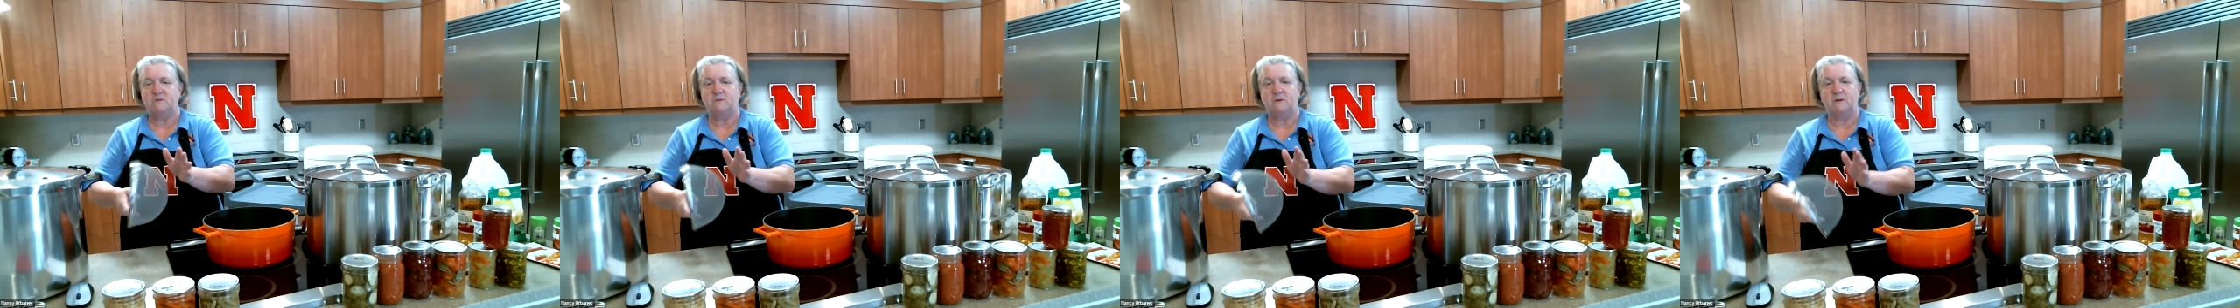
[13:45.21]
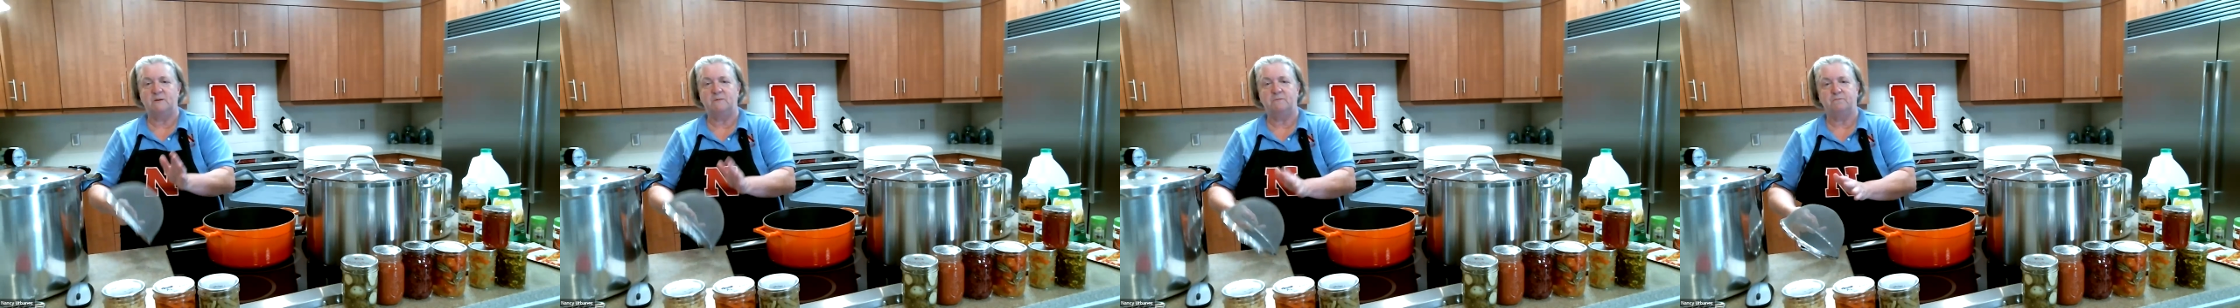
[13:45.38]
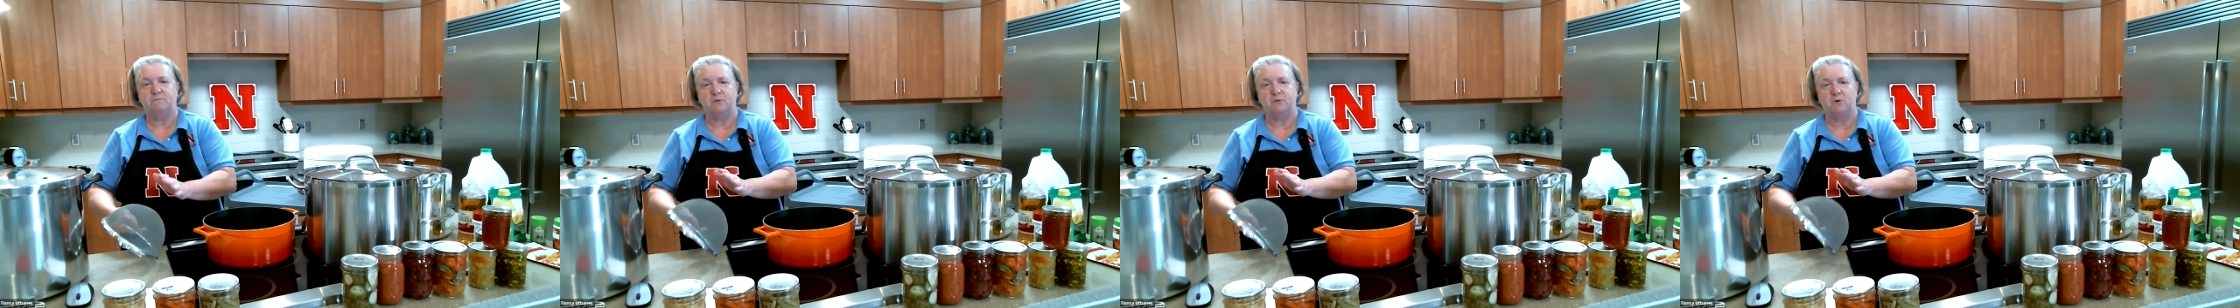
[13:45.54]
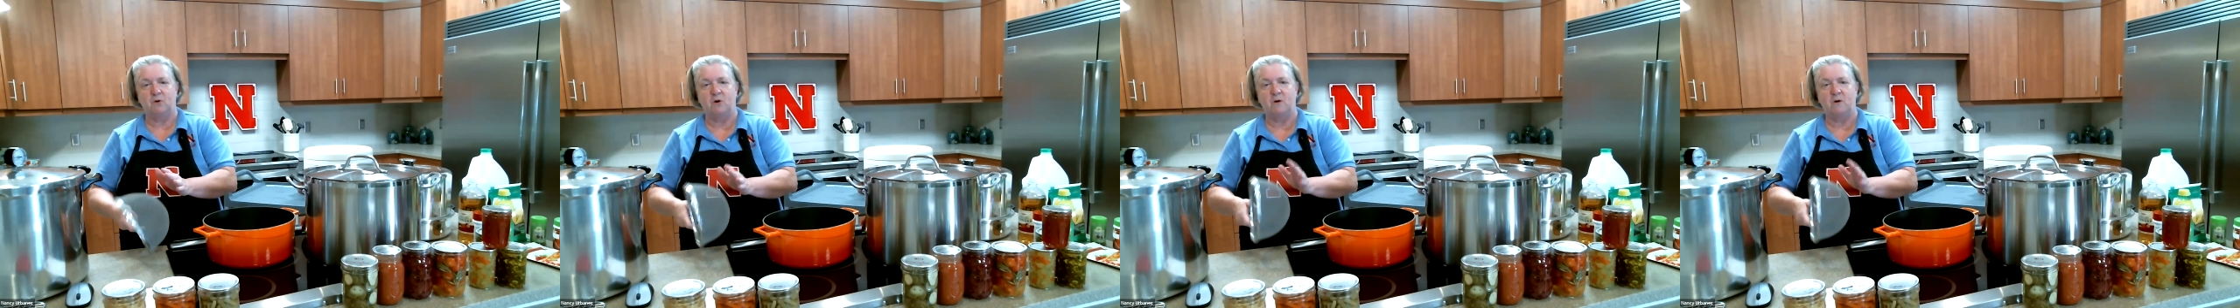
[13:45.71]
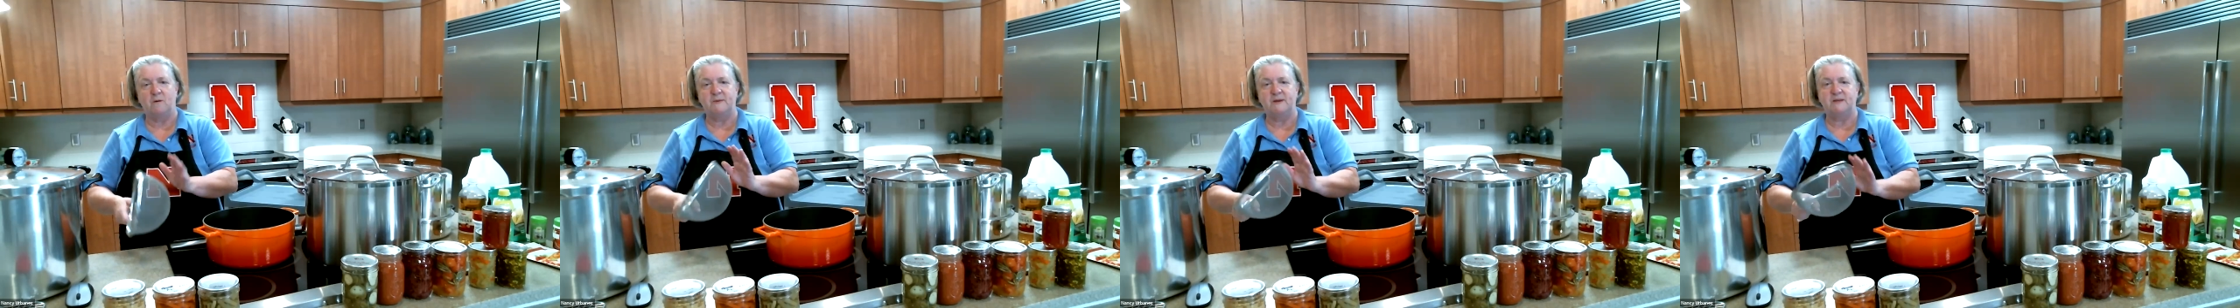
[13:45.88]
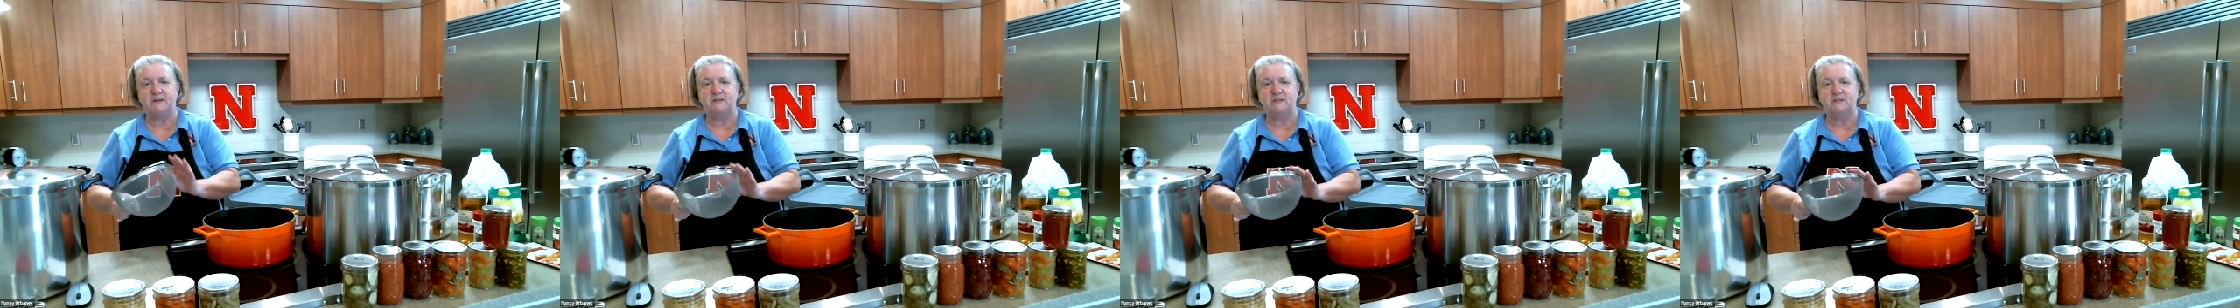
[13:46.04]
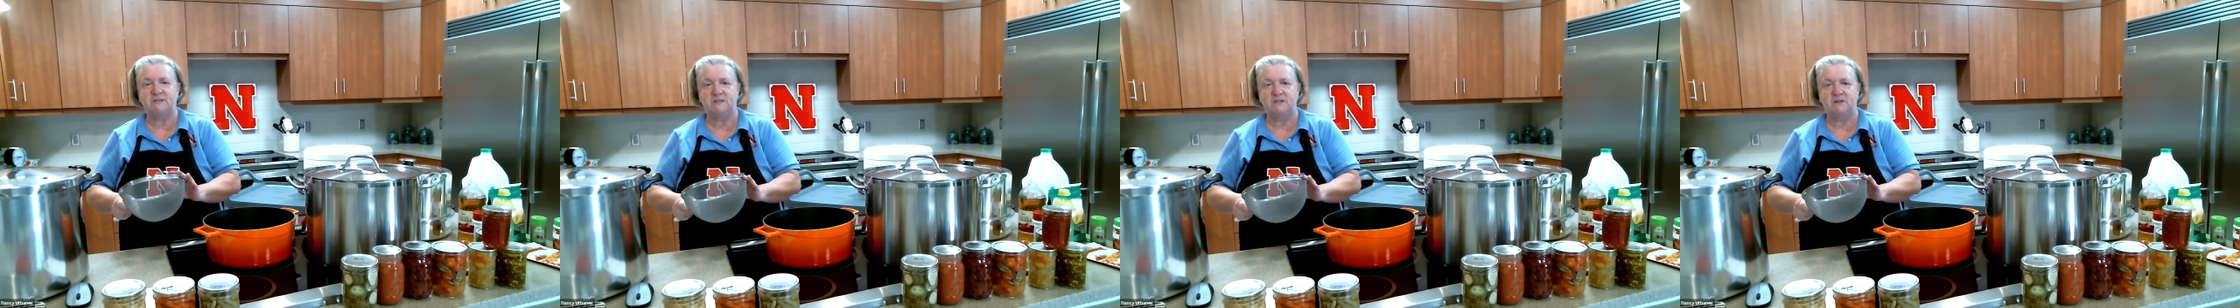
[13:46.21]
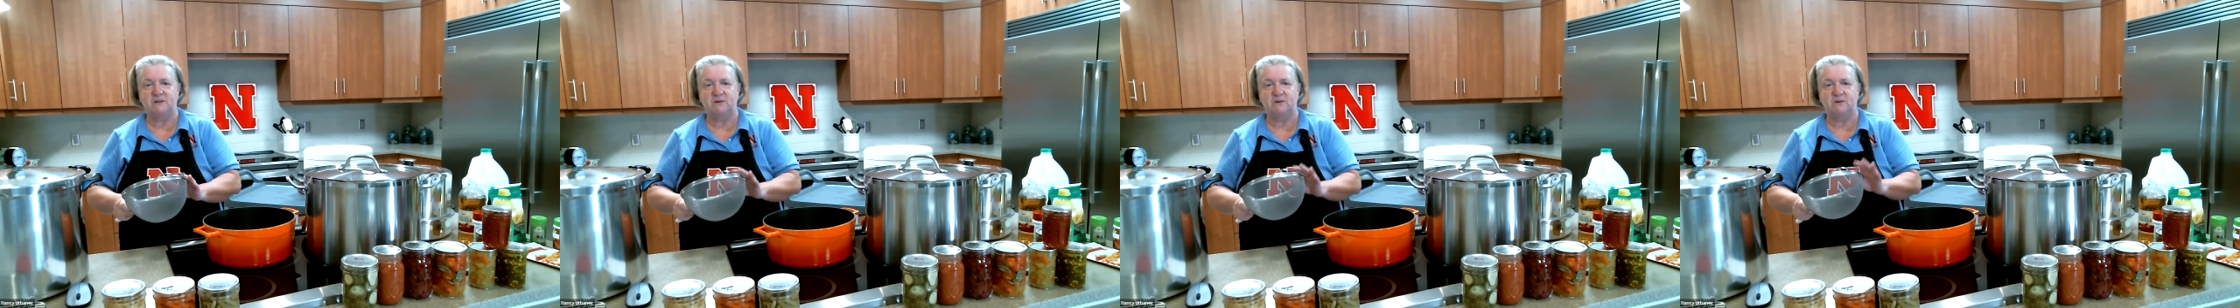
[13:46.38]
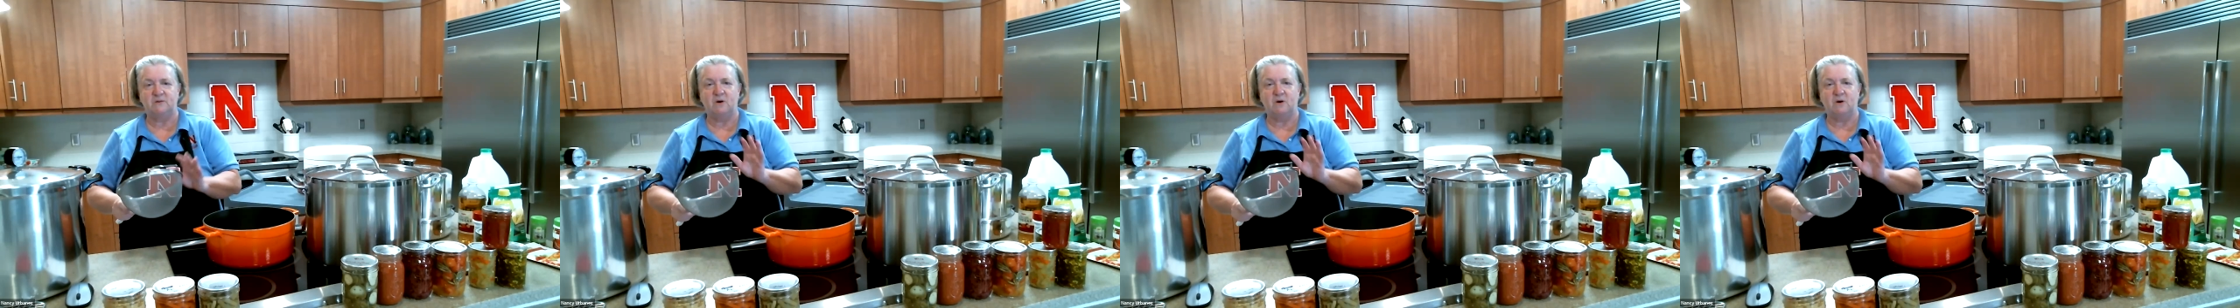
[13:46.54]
We throw them into